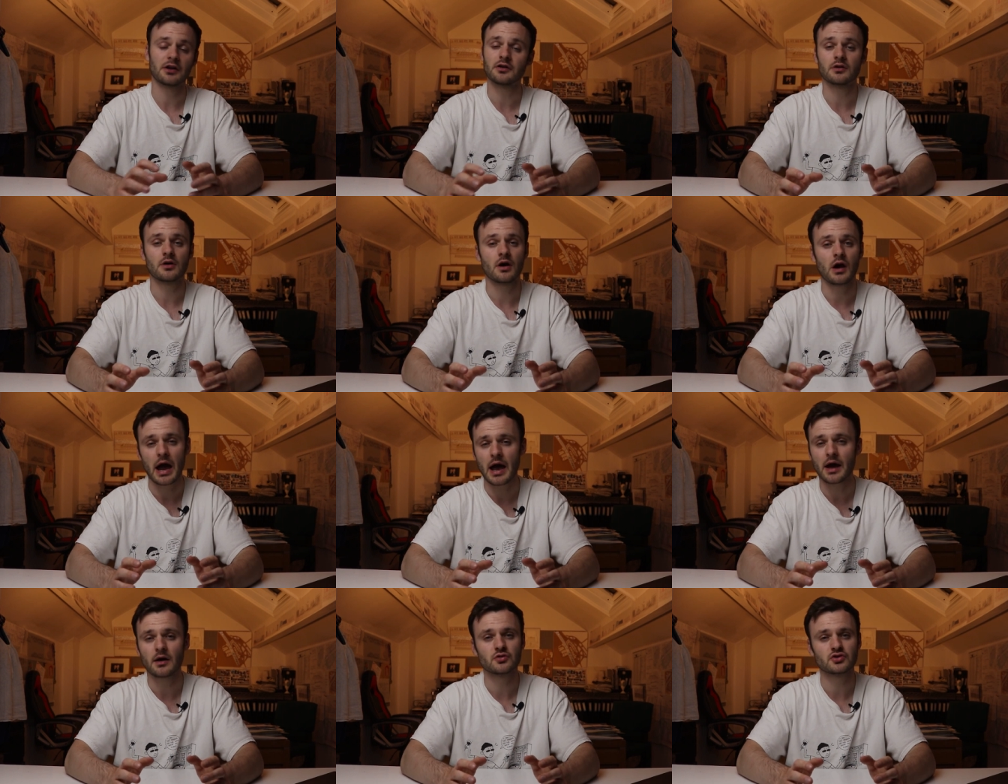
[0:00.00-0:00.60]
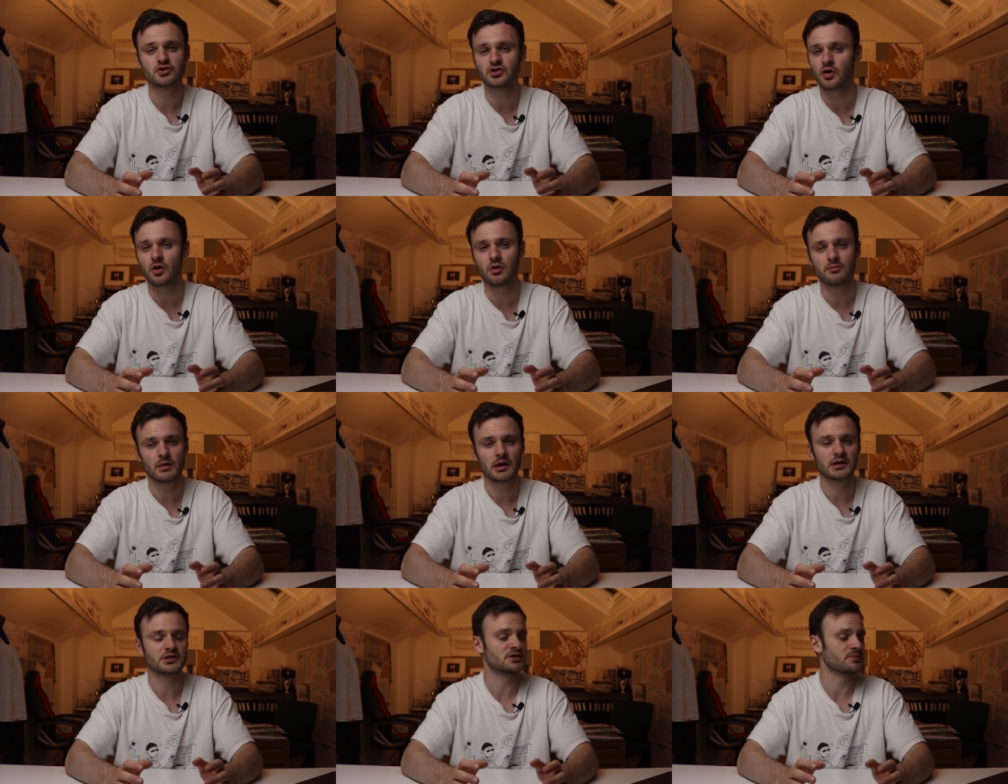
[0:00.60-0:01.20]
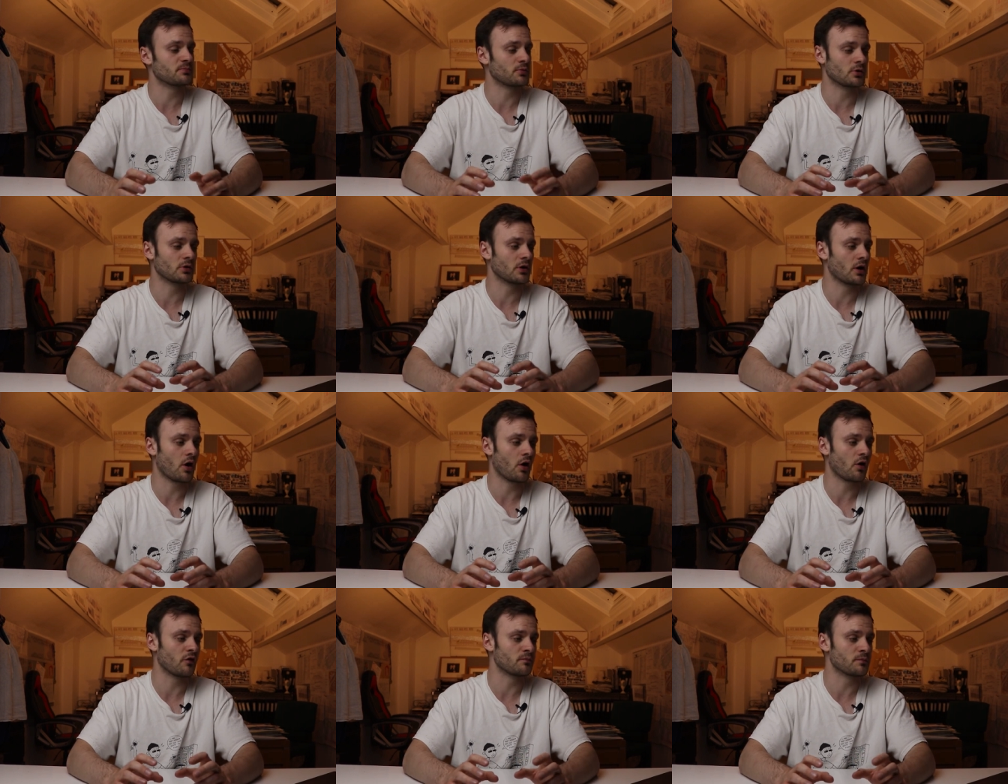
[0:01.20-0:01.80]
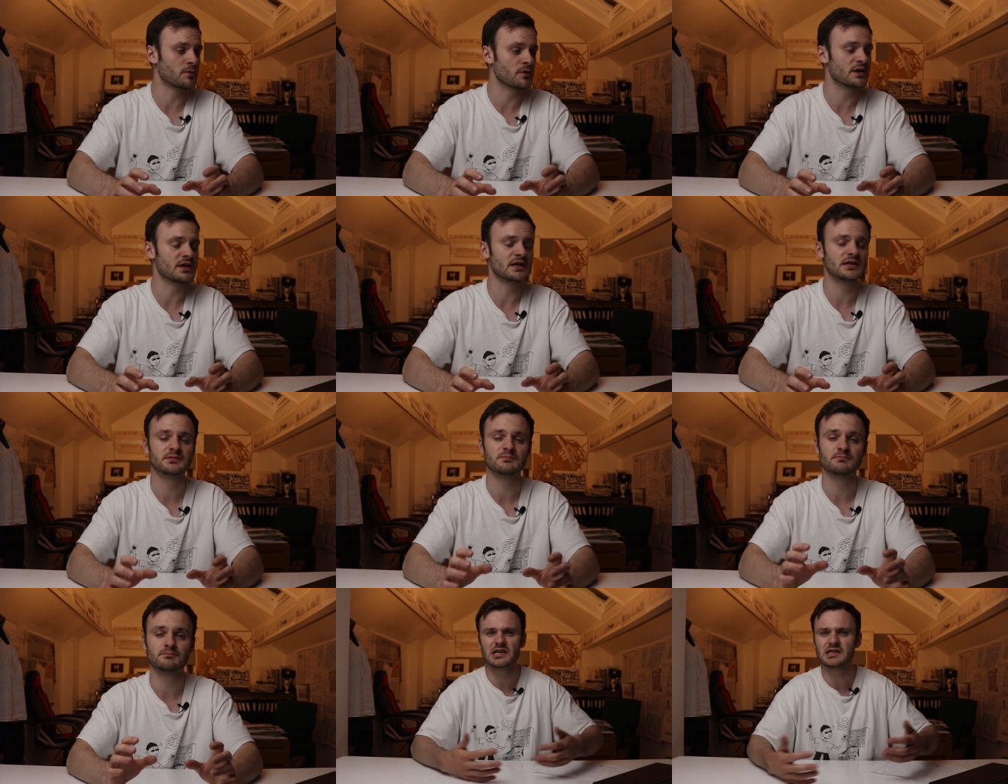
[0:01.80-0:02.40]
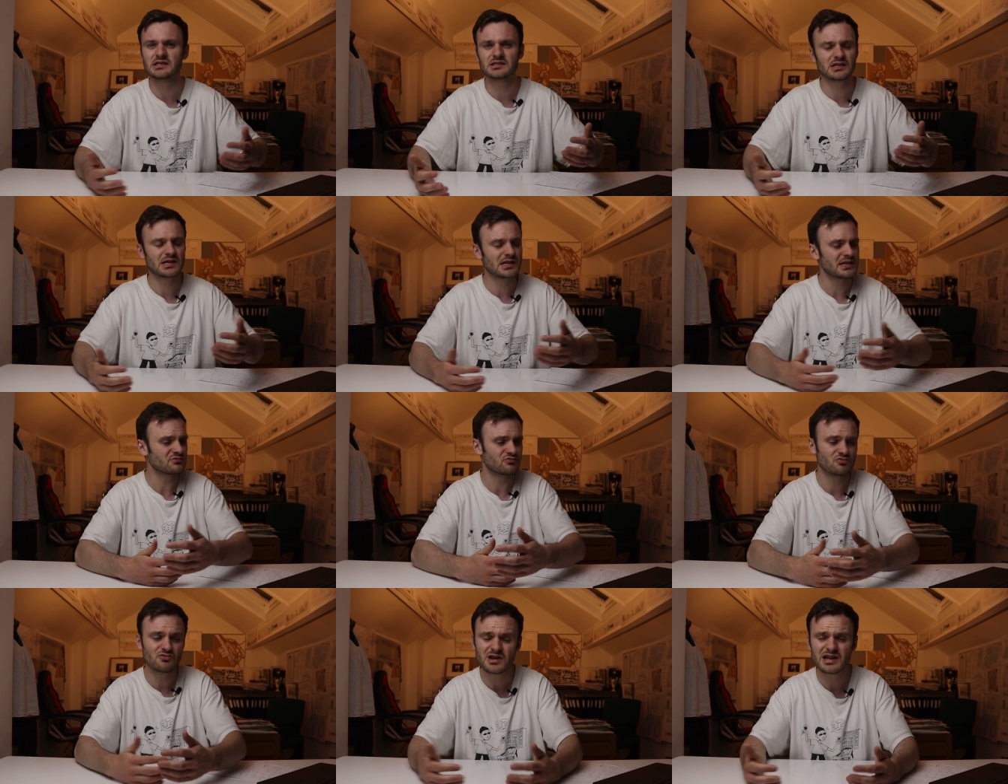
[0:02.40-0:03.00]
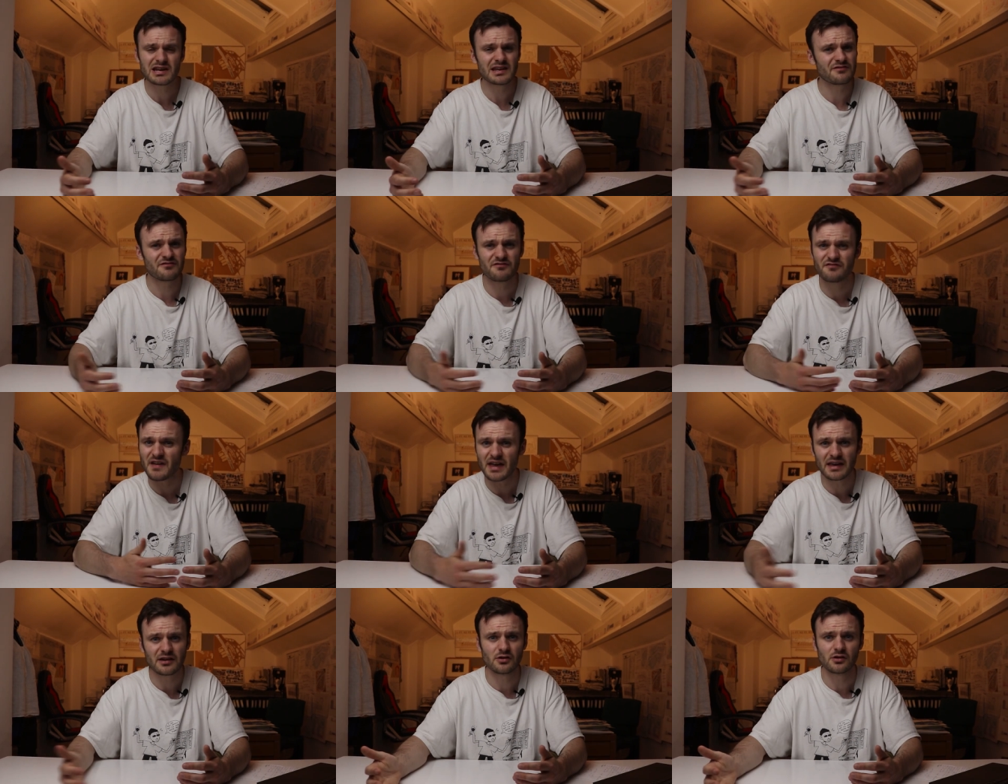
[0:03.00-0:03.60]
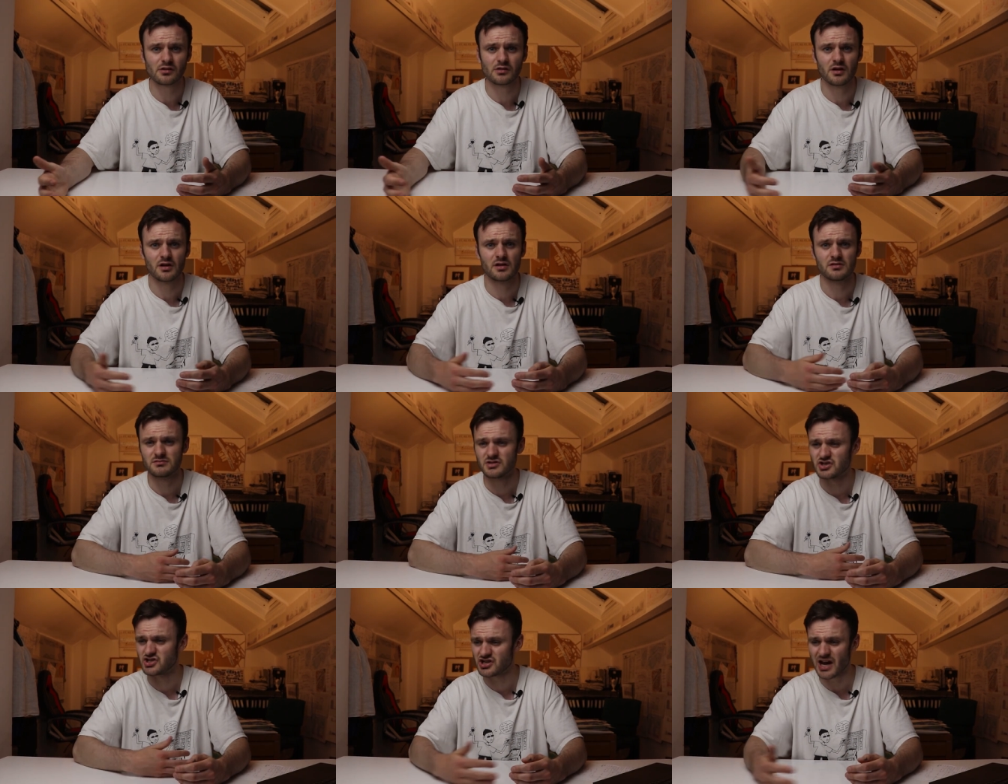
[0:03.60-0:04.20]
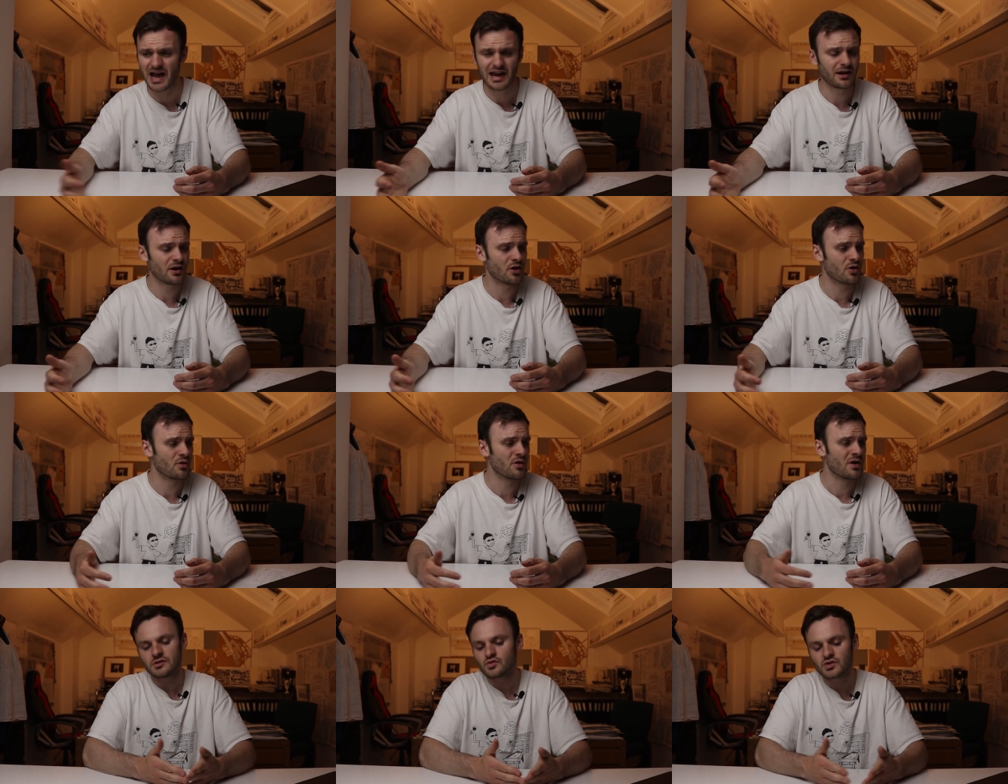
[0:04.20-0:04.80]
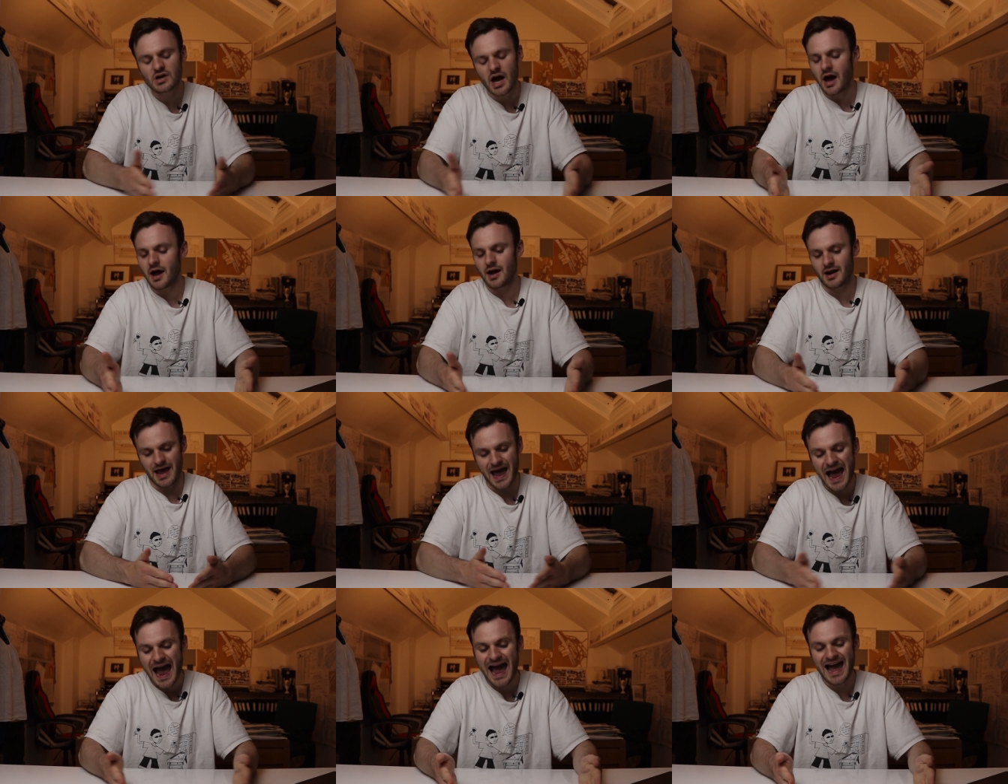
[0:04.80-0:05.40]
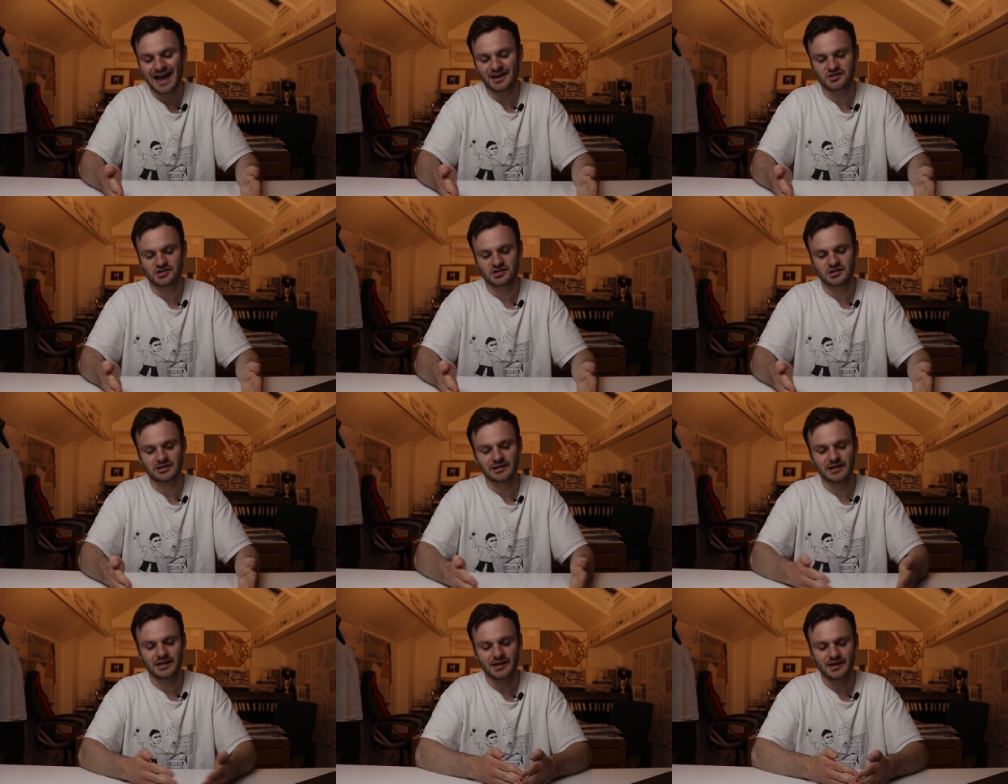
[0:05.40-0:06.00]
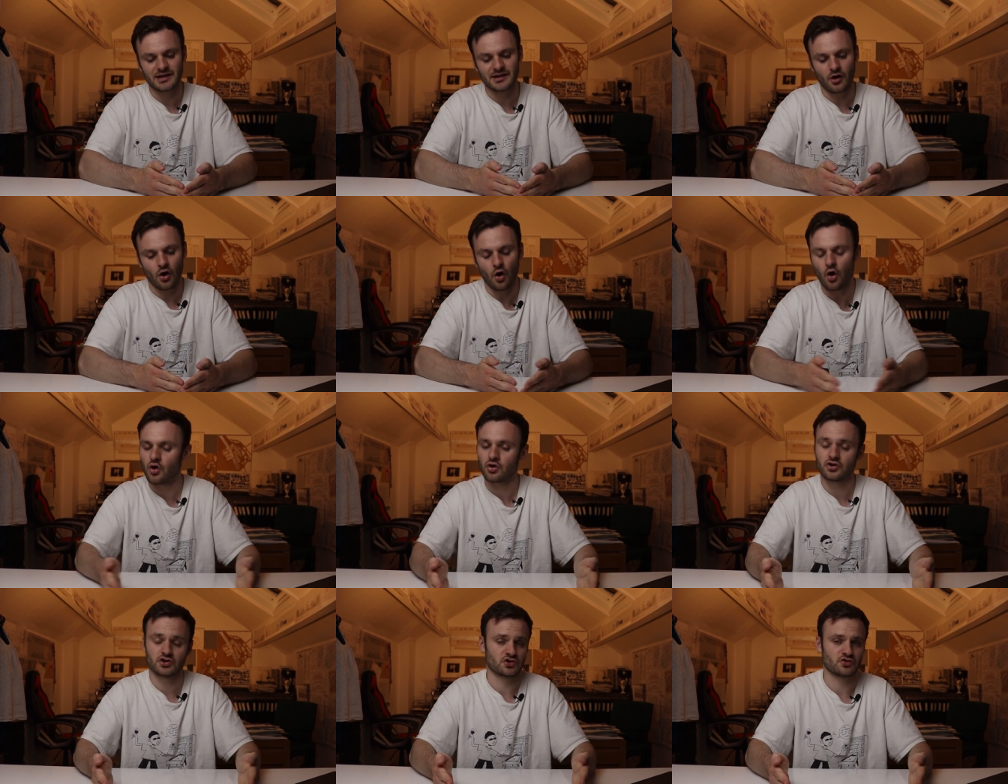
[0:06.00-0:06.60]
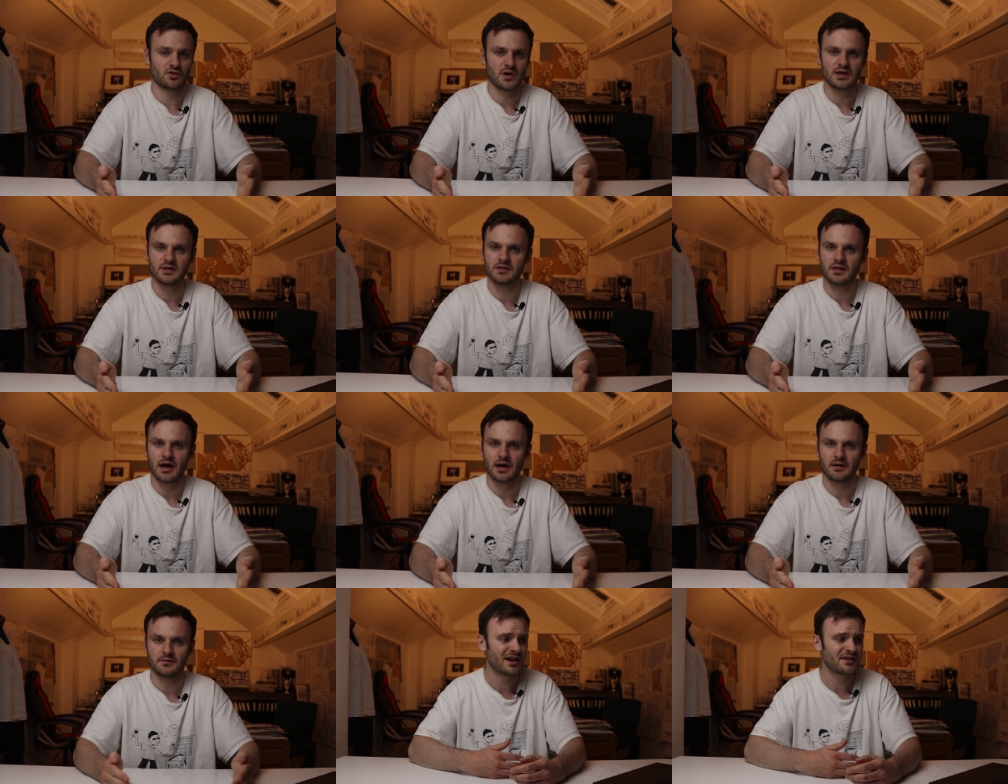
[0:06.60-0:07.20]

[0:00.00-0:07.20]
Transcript: I don't know how Sean managed to pull it off, but he's it's it's really fickle and shallow. You can't actually orchestrate that.